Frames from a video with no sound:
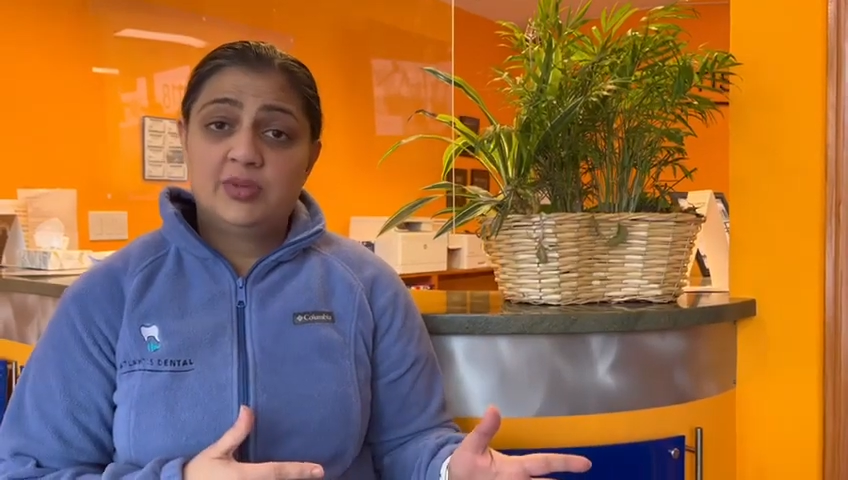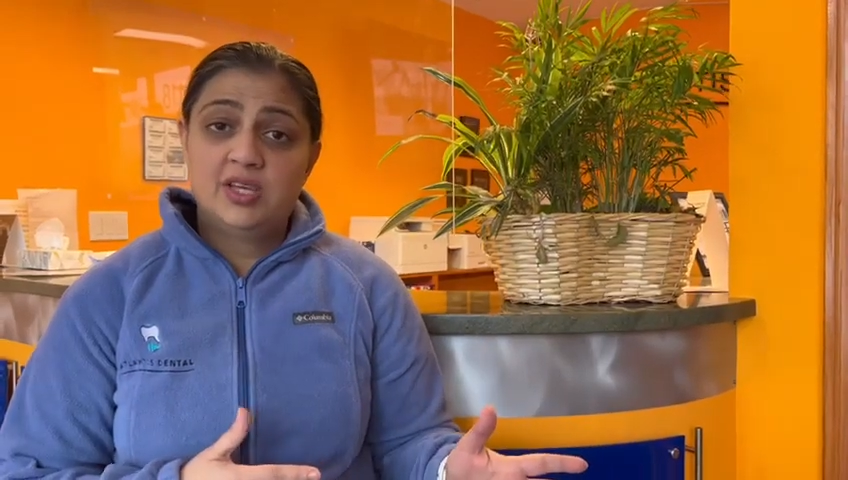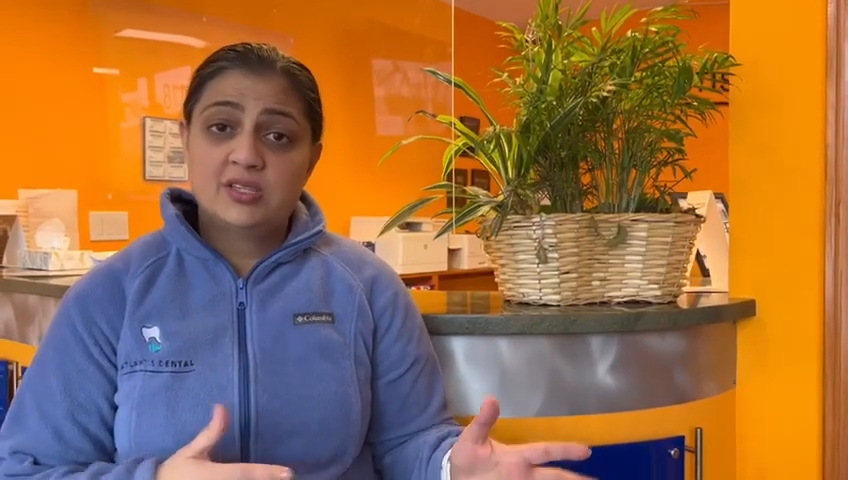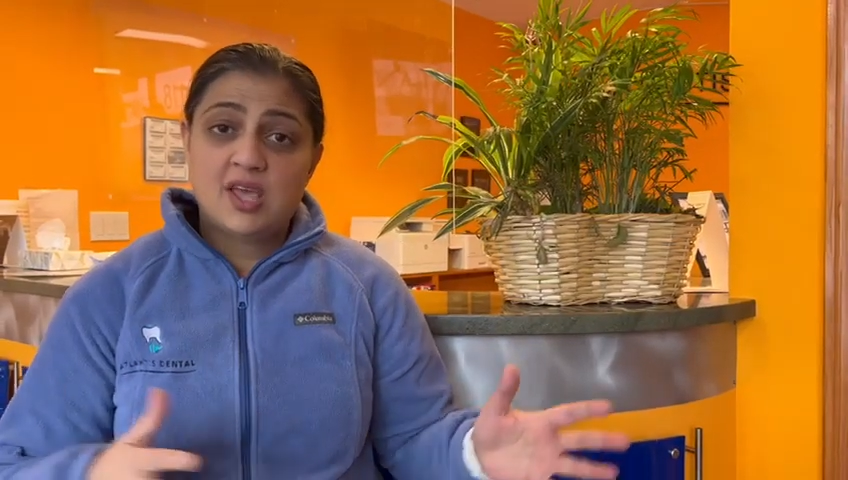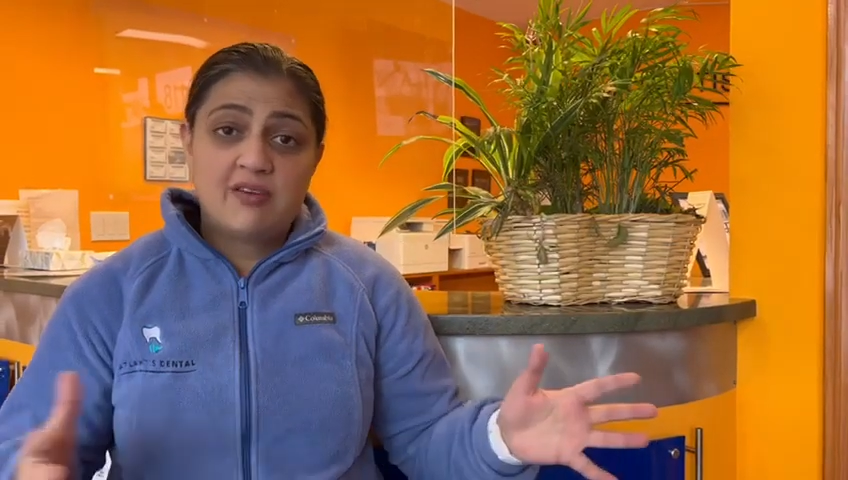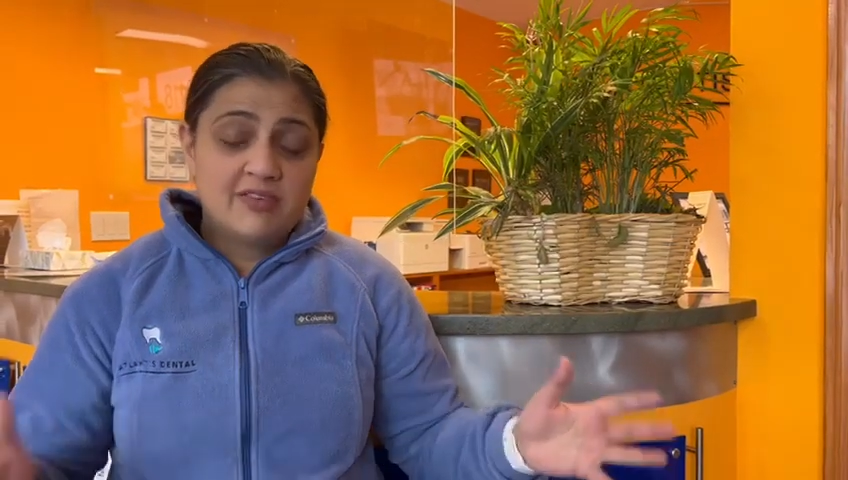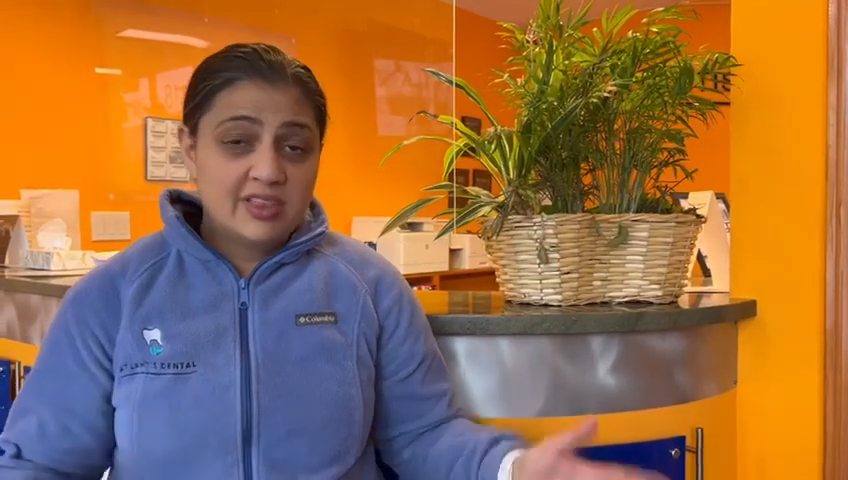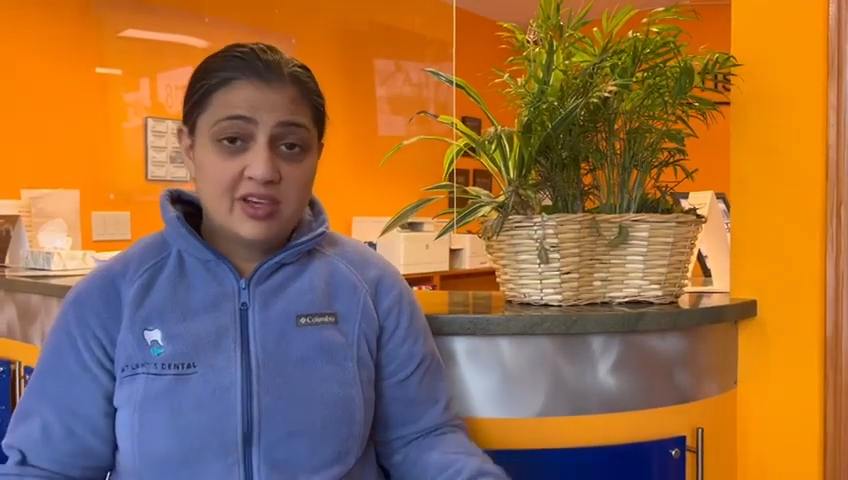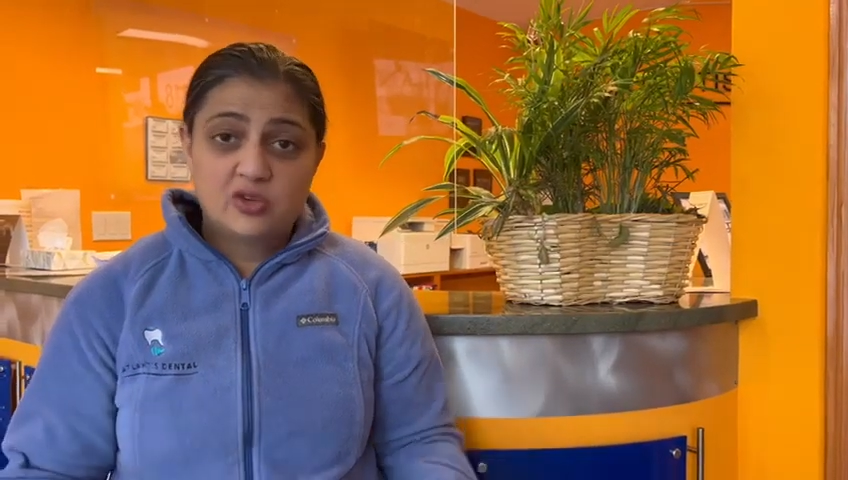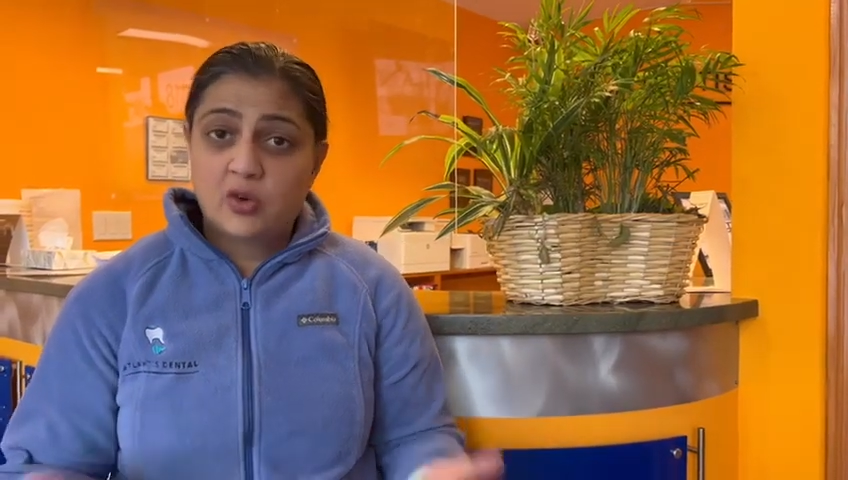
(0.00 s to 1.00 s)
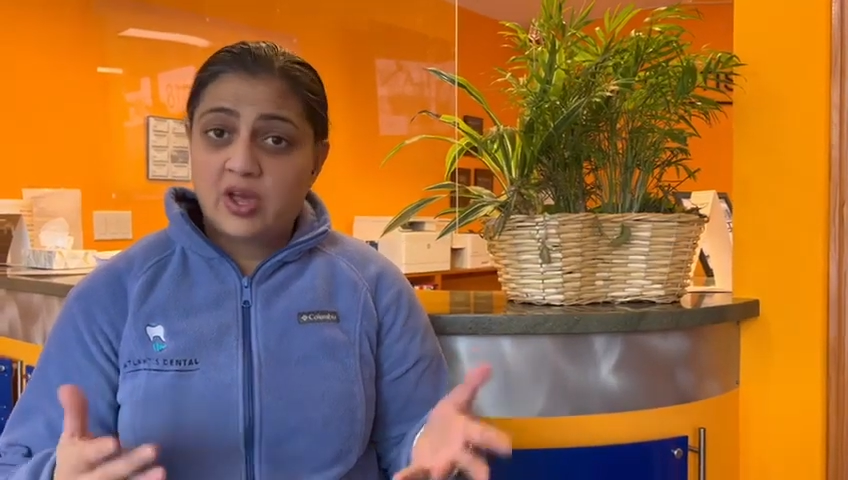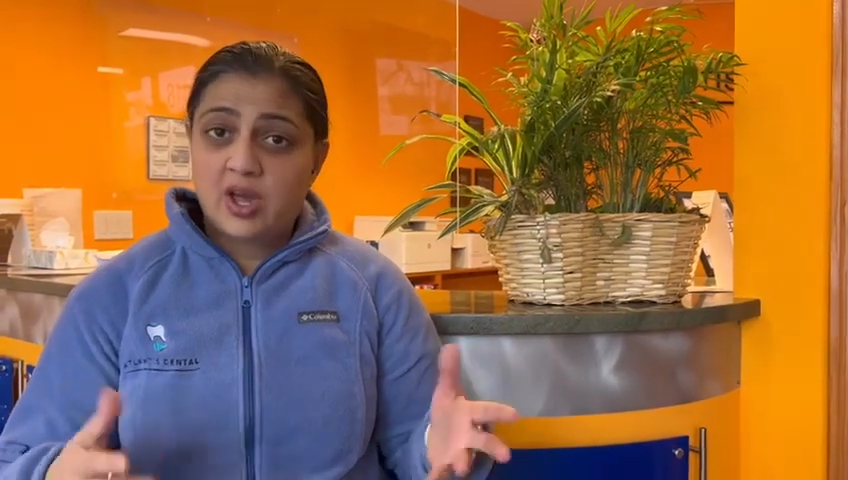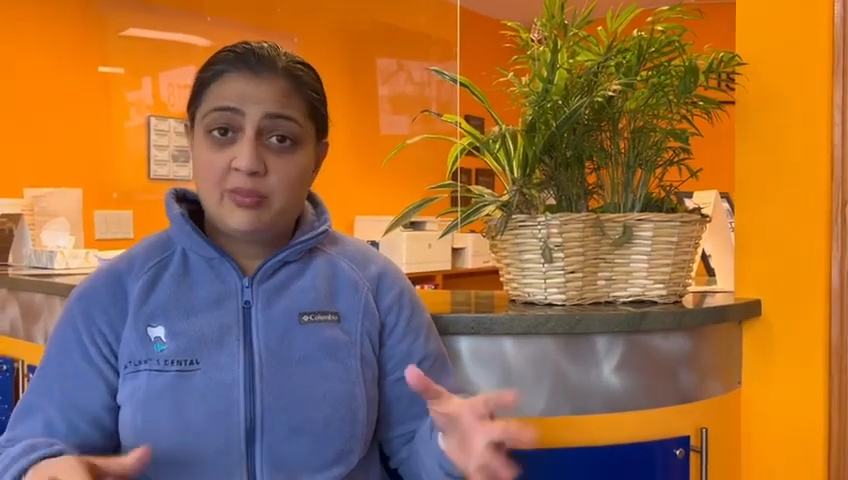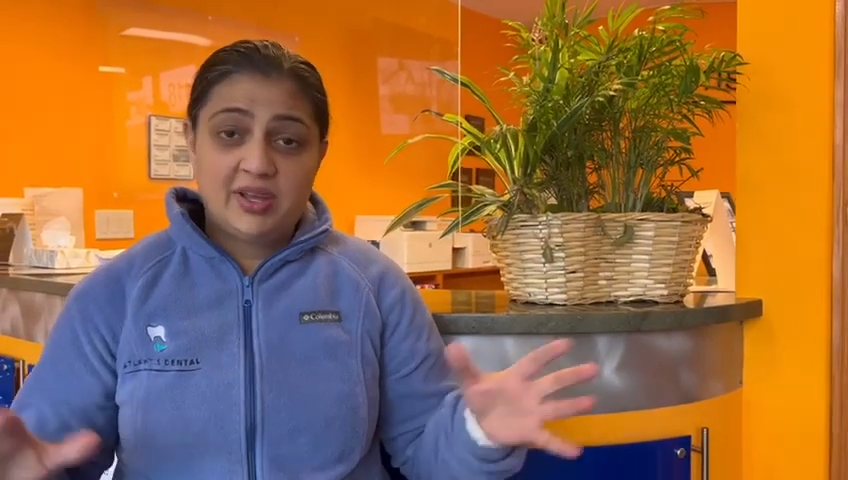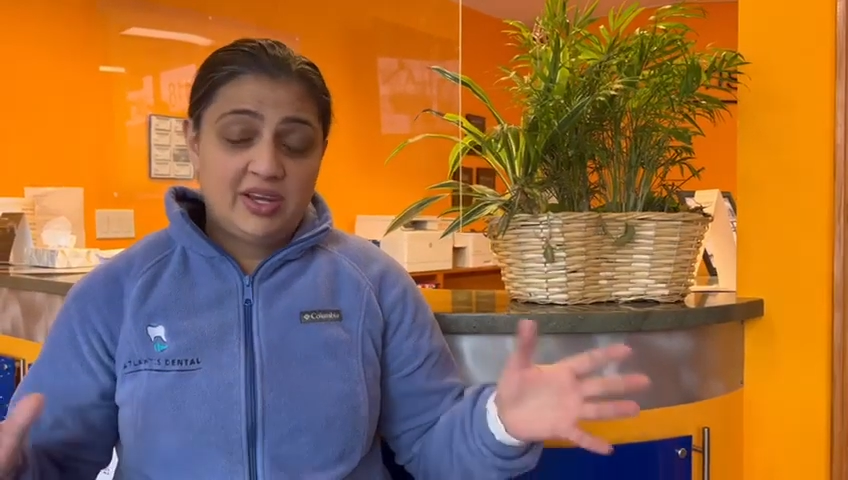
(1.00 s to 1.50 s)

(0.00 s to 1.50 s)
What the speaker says: because everything is going up